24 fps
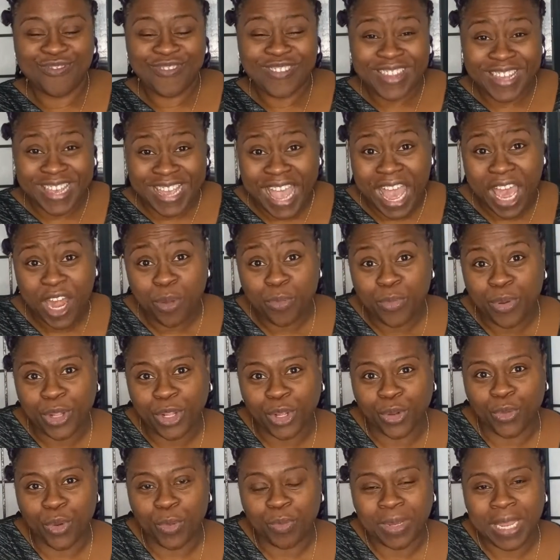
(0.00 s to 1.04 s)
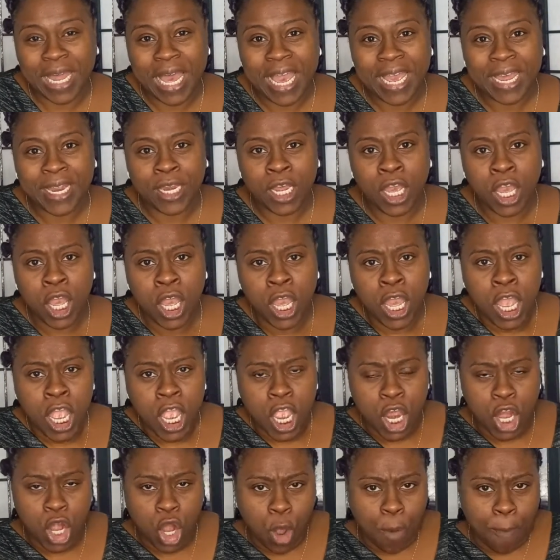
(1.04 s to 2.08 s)
The caterpillar replied
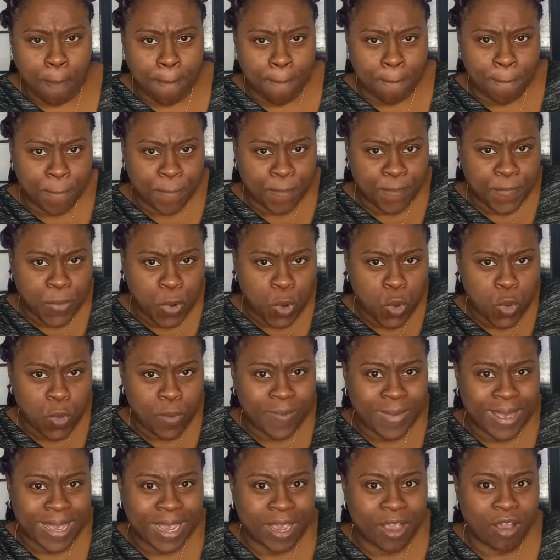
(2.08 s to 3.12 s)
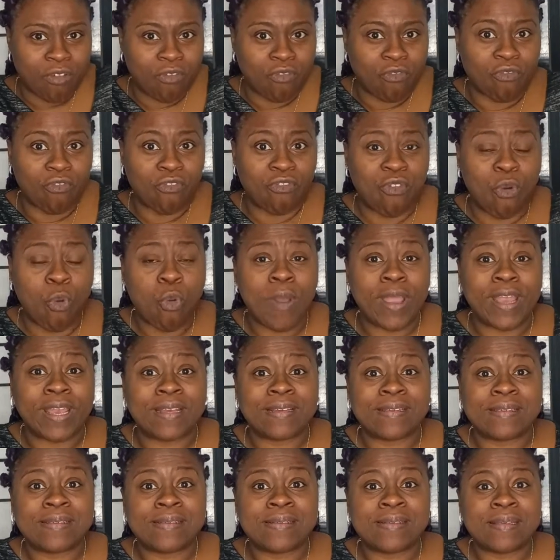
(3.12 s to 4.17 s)
in a booming
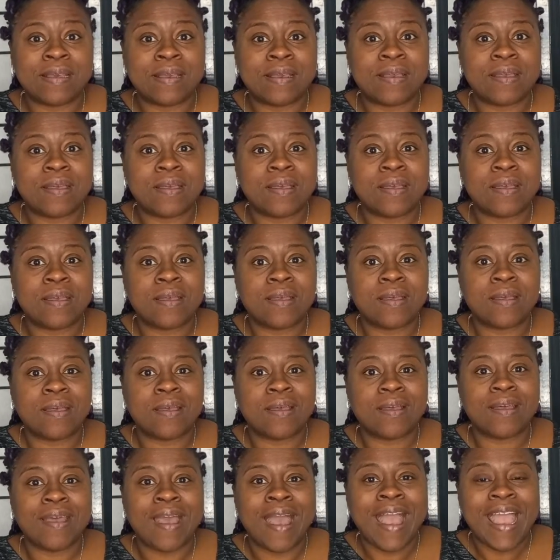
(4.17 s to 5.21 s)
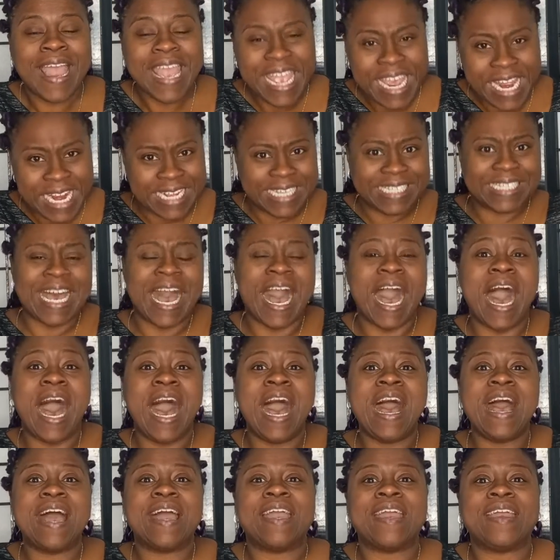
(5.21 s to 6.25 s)
voice, "It is
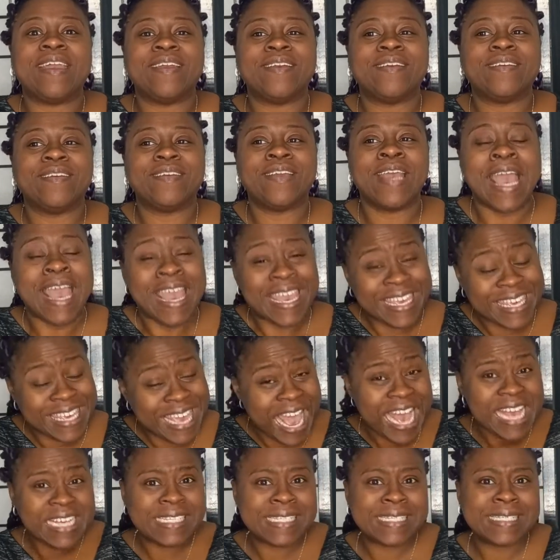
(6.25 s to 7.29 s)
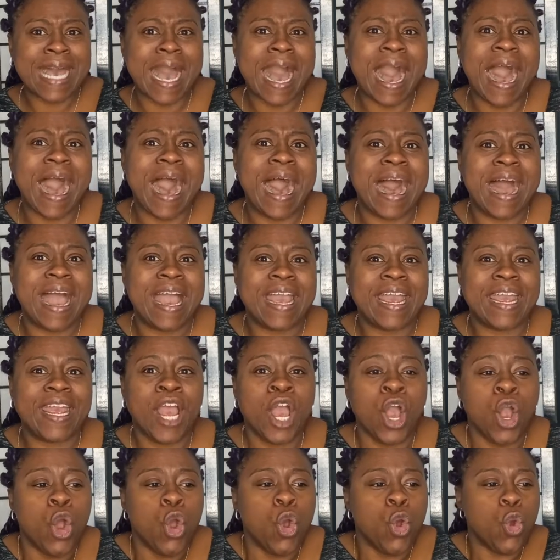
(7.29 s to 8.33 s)
I. Yes, I,
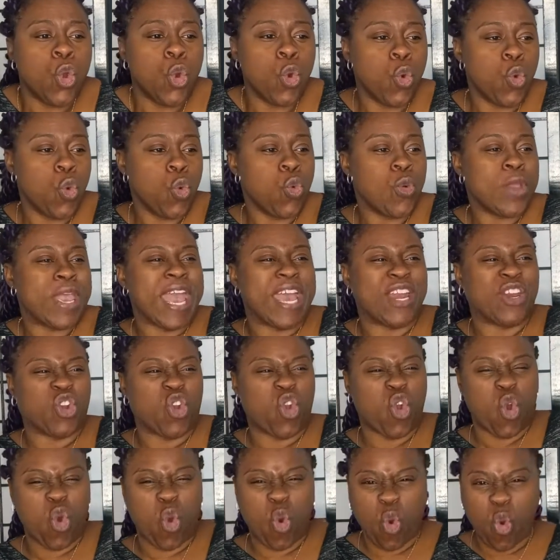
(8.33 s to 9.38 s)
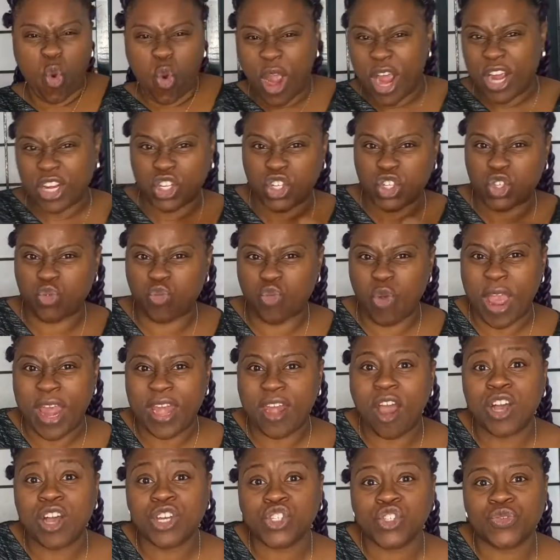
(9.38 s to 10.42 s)
who can crush
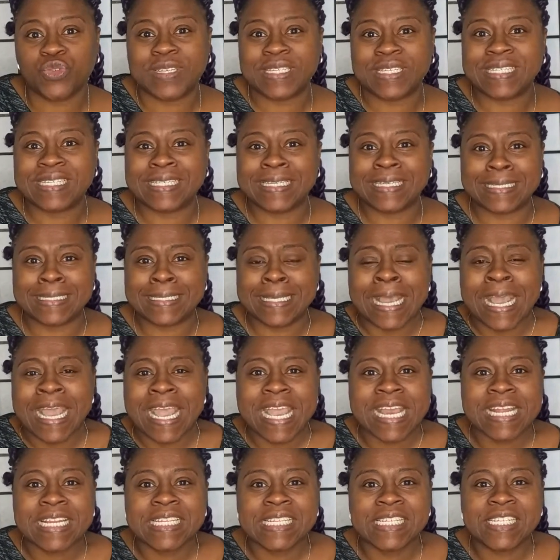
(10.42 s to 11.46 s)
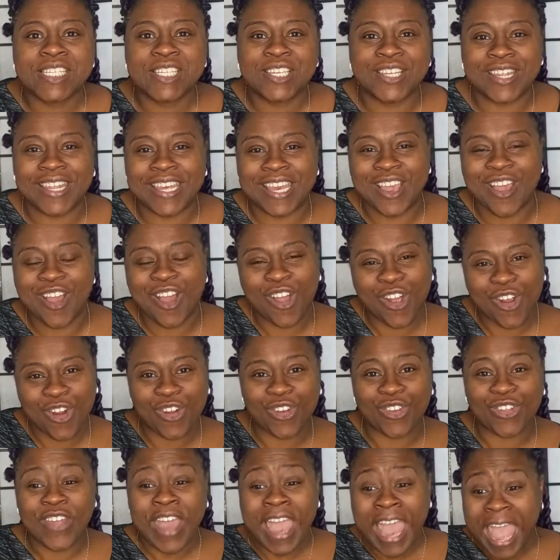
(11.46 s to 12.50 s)
rhinoceroses into the
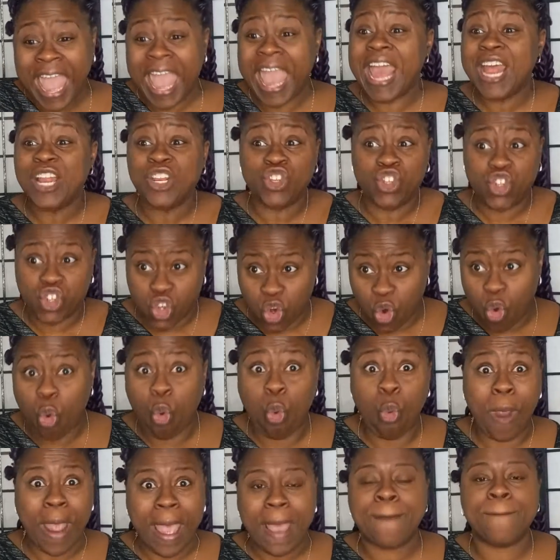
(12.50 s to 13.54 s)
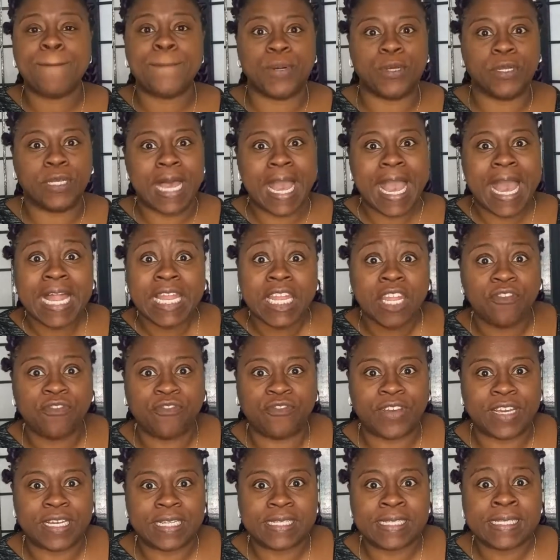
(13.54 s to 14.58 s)
earth and trample
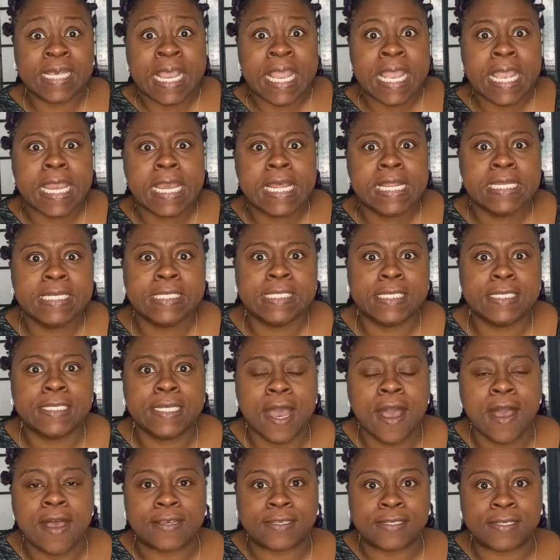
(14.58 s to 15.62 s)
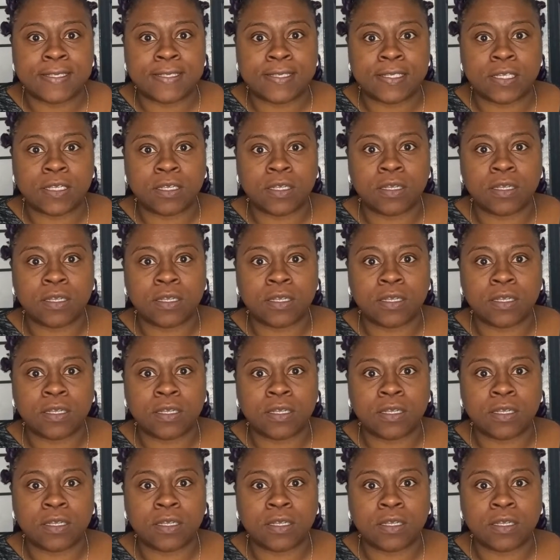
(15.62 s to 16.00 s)
elephants into dust."